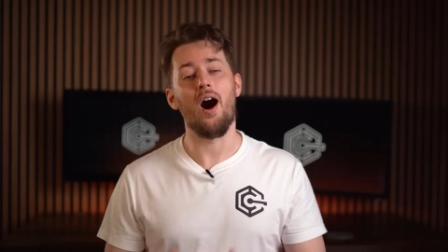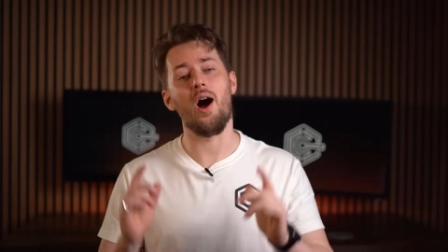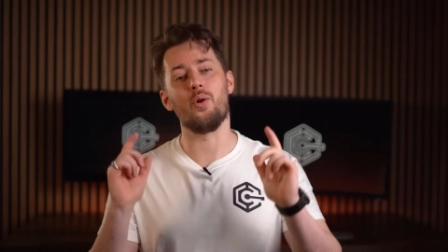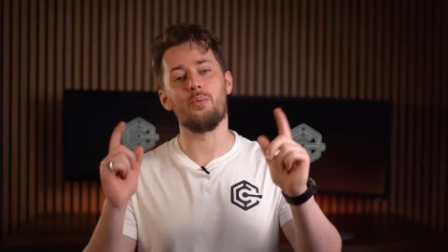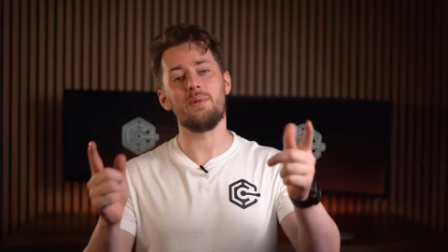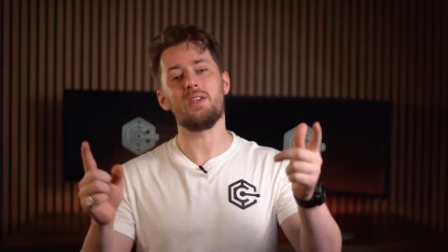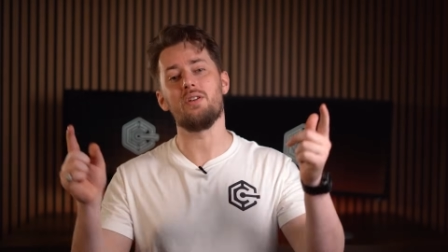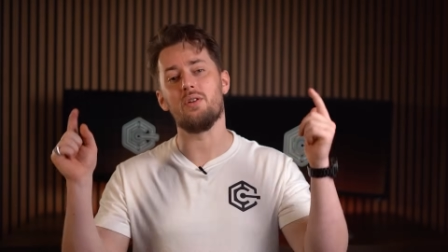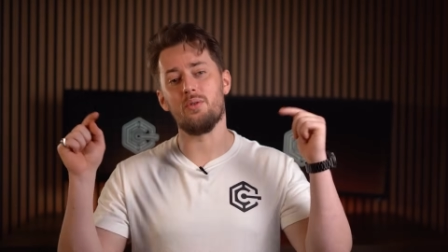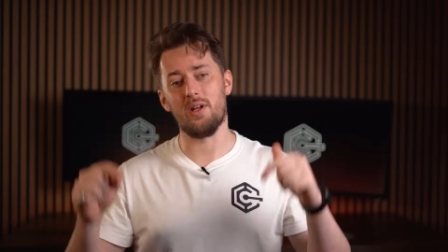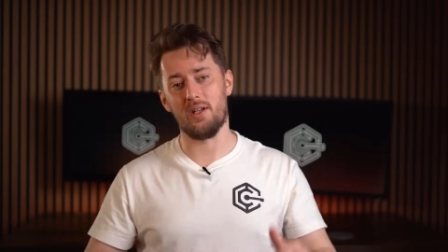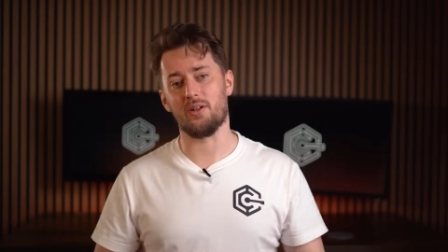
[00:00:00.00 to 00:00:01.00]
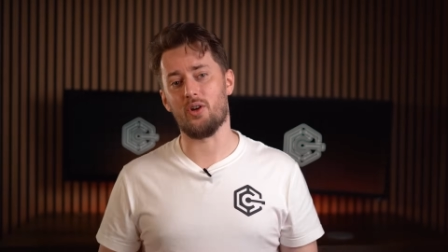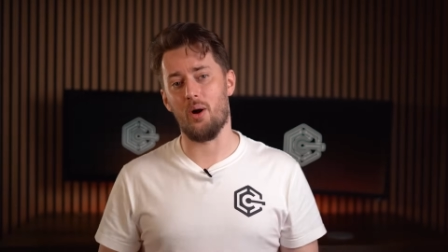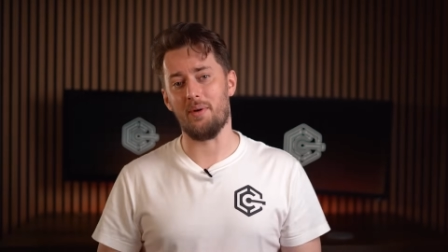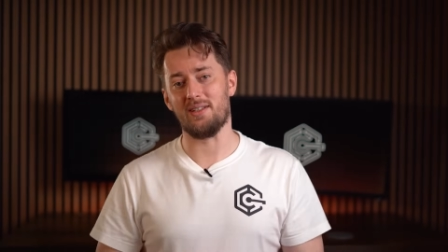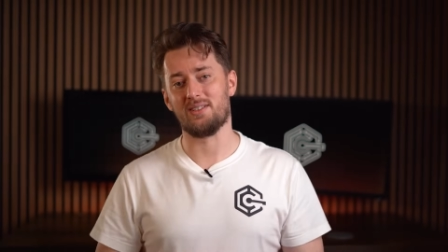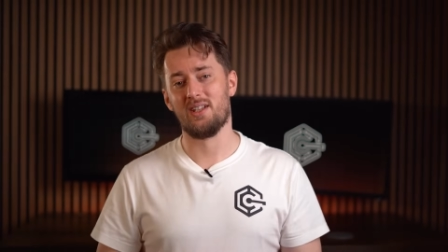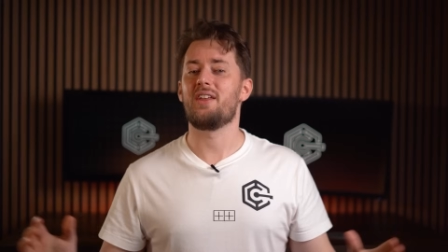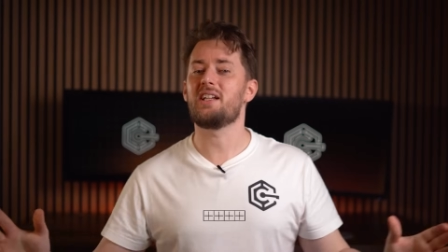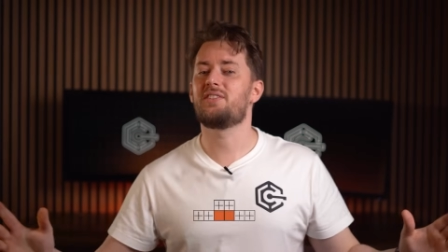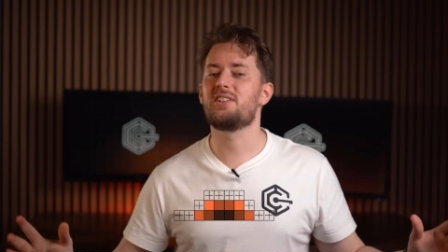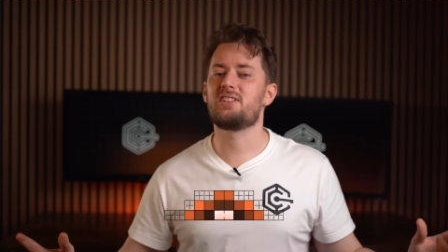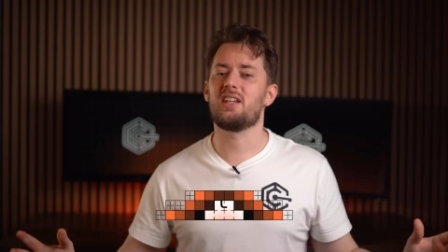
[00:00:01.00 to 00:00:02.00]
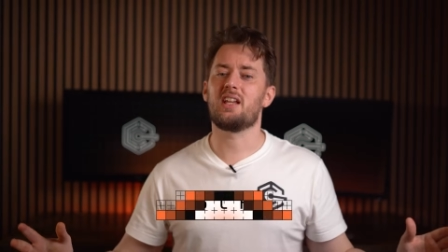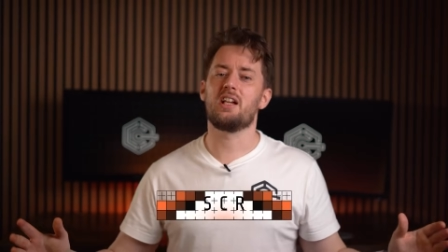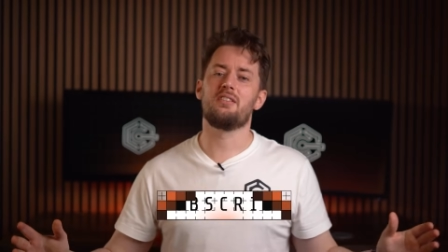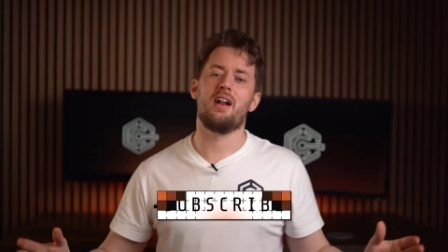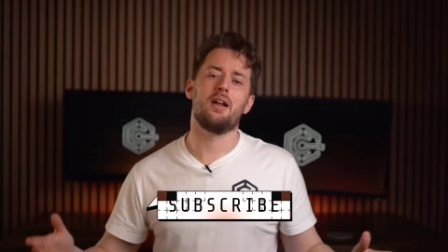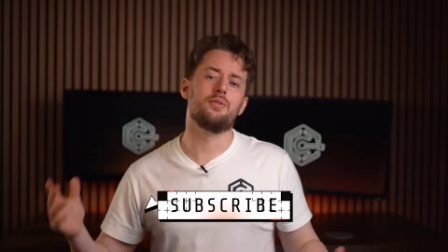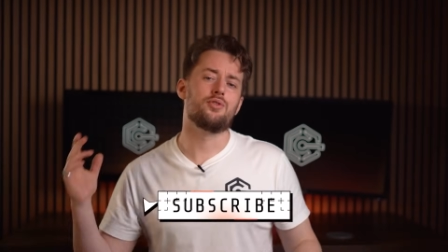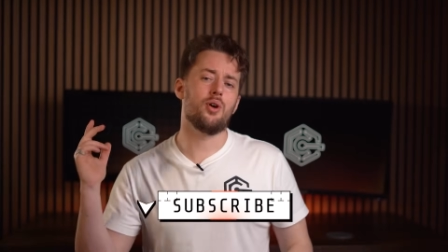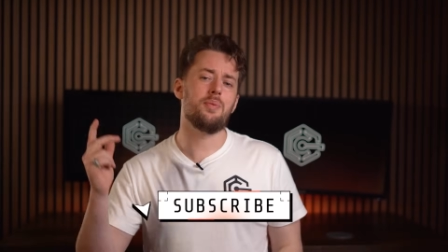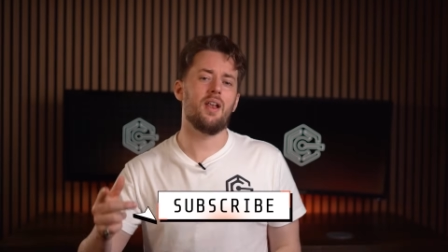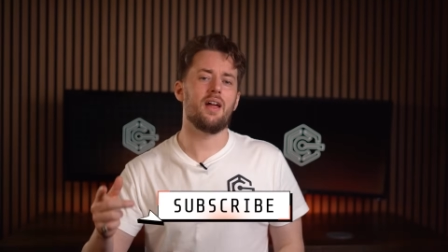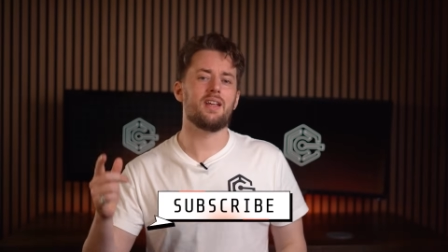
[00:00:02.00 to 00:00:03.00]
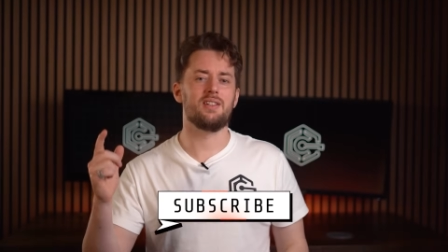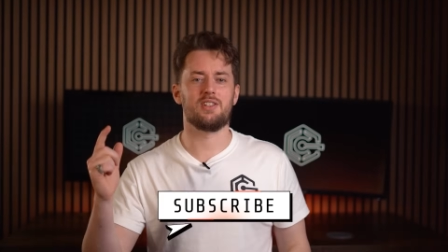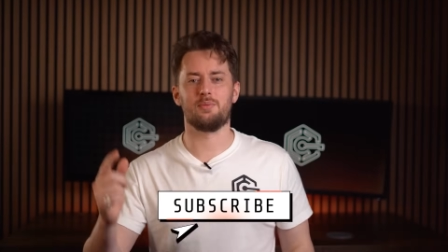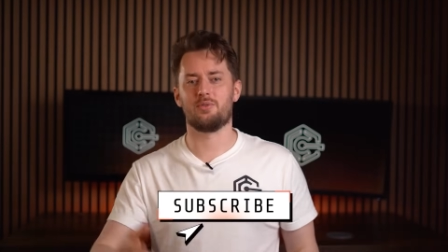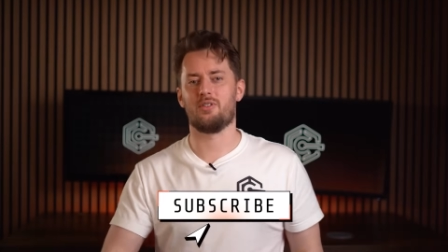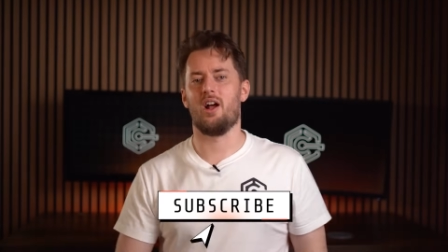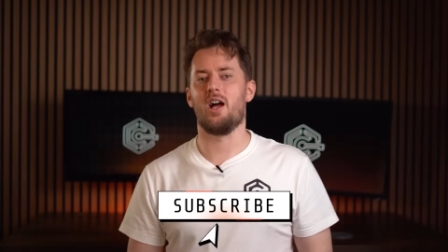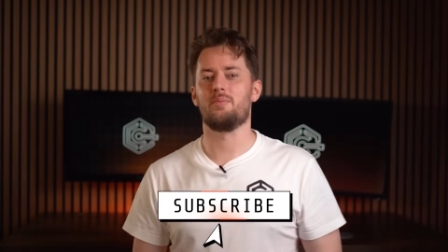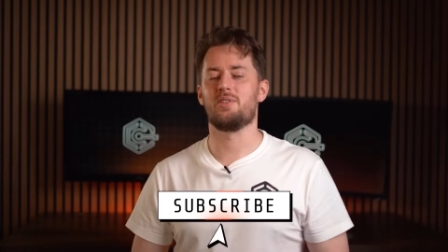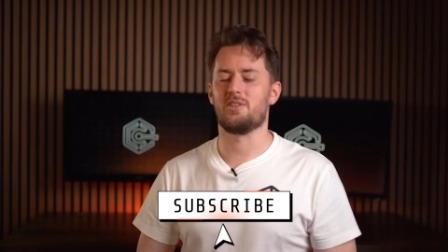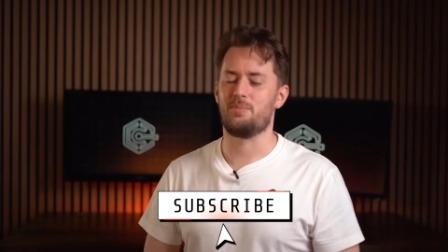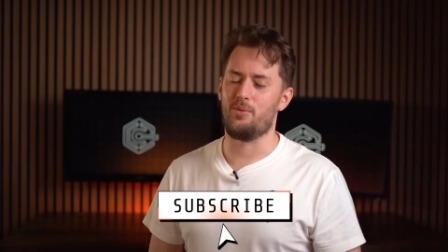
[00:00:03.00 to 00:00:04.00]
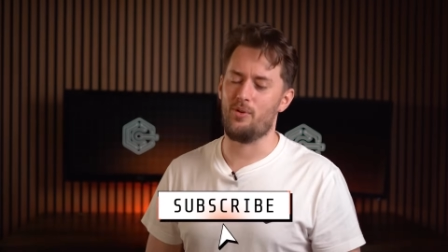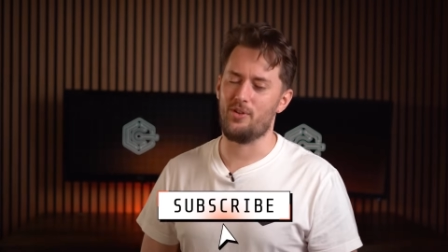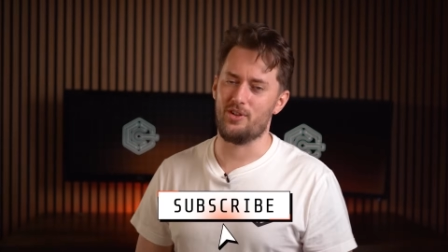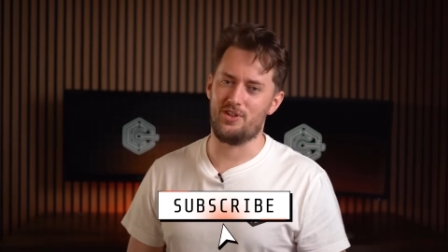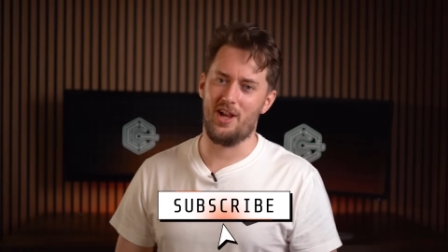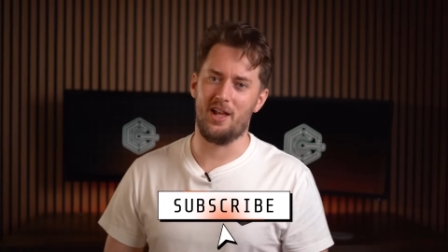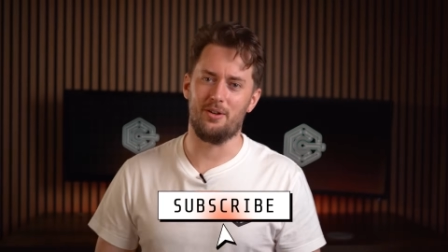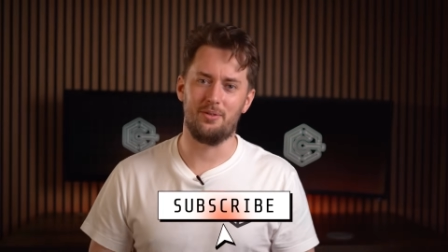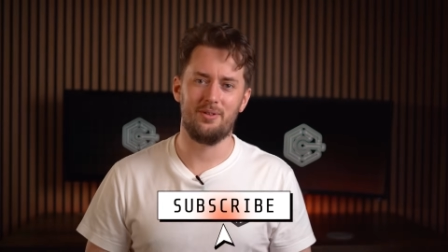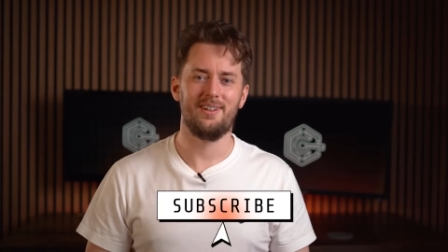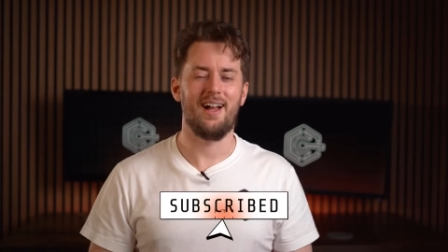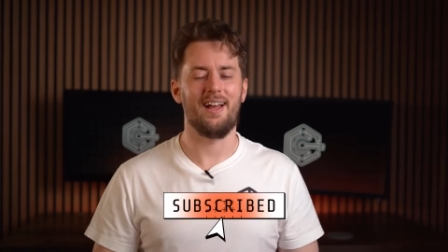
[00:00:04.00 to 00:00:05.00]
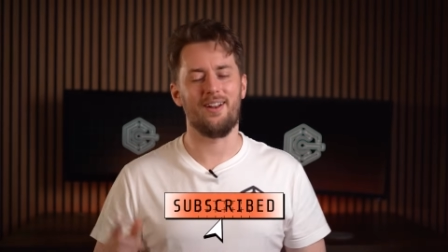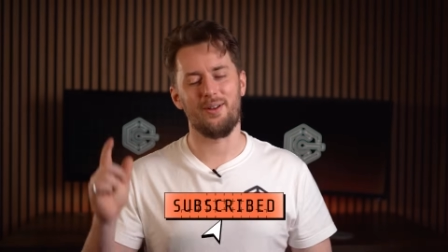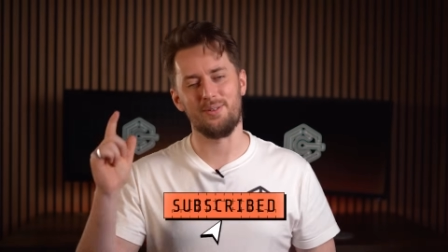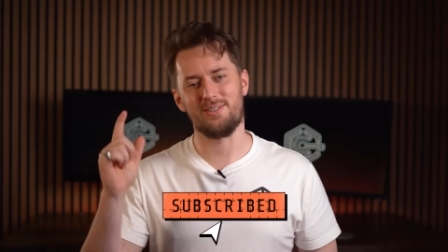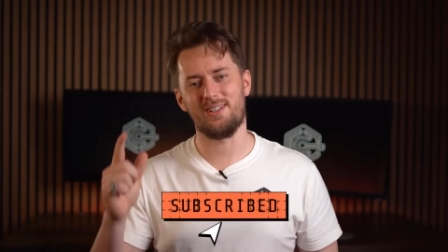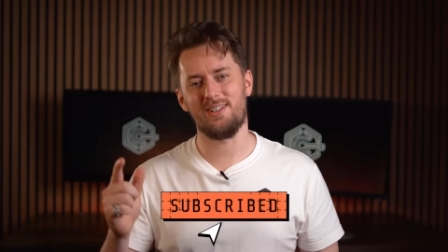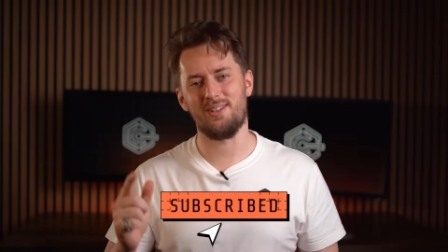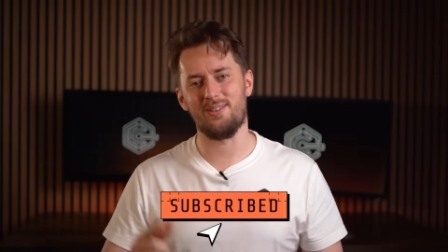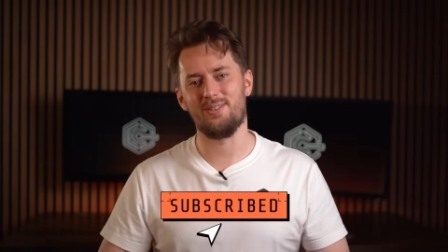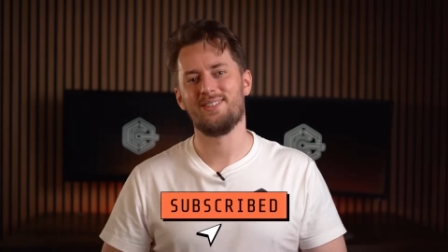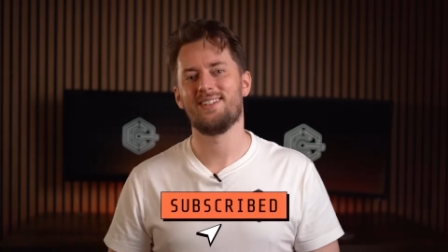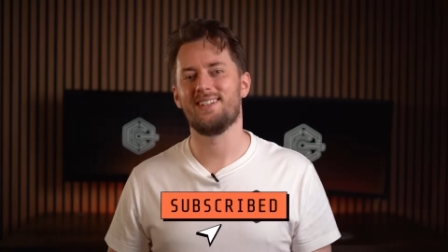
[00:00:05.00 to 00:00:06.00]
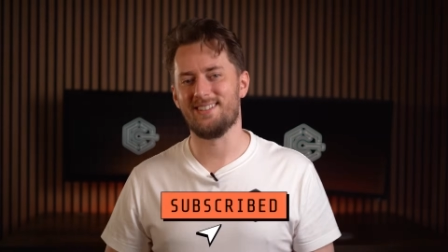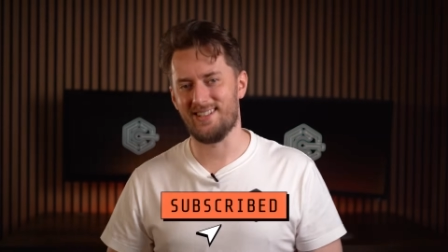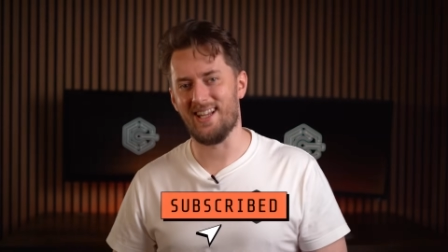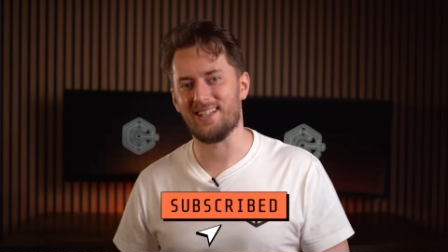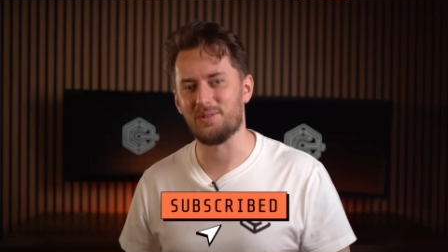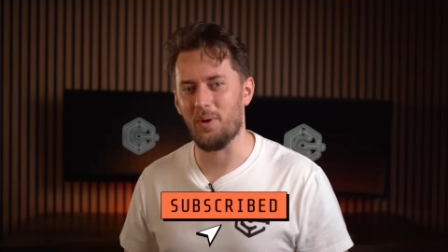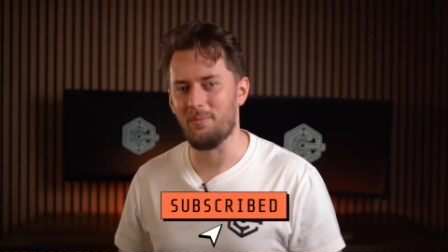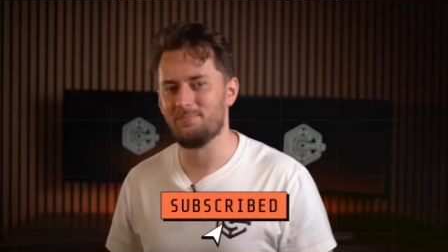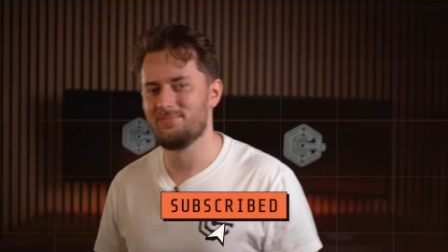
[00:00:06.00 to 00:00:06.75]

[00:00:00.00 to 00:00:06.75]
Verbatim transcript: I will meet you in the comments. Thanks for sticking around. Drop a like and subscribe to support the channel and I will see you in the next one.